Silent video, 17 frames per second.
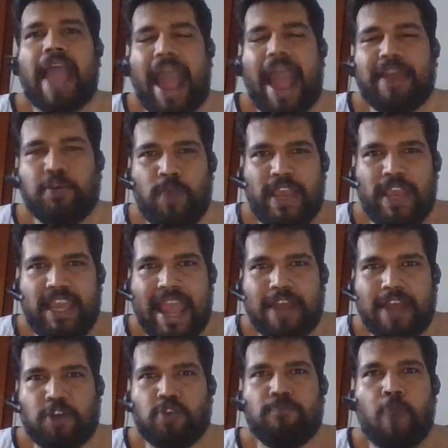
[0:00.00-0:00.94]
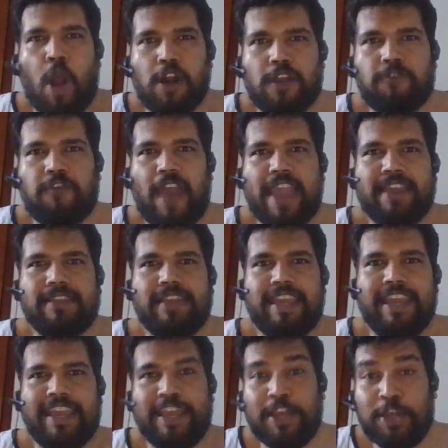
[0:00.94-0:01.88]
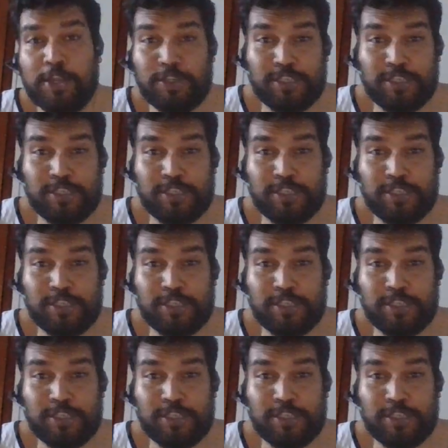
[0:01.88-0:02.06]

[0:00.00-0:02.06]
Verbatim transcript: and we get to modify the